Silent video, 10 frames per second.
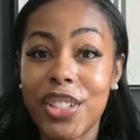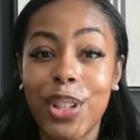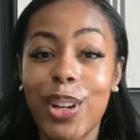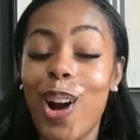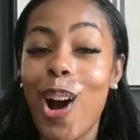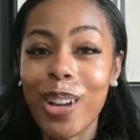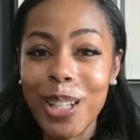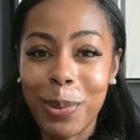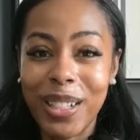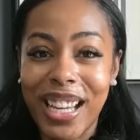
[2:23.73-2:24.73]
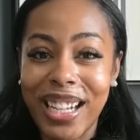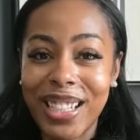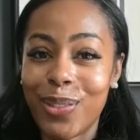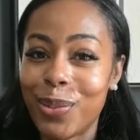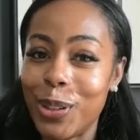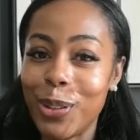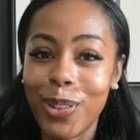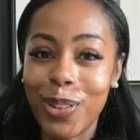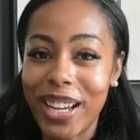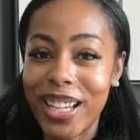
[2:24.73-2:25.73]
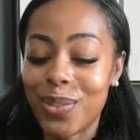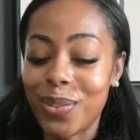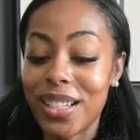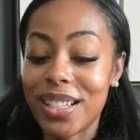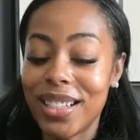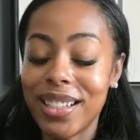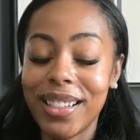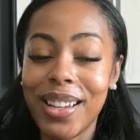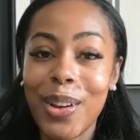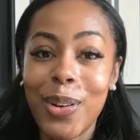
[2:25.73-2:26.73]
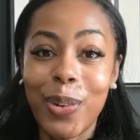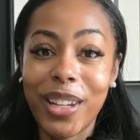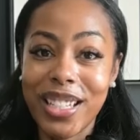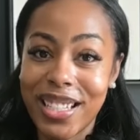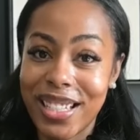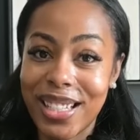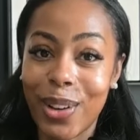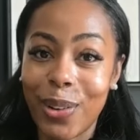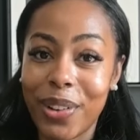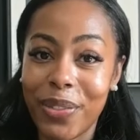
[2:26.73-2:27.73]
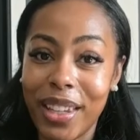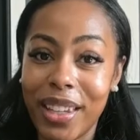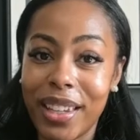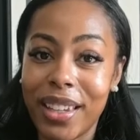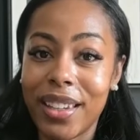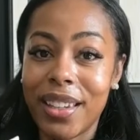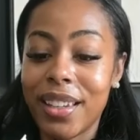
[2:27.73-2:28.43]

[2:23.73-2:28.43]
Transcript: so you're always protected from the UV rays from the sun, which is so convenient.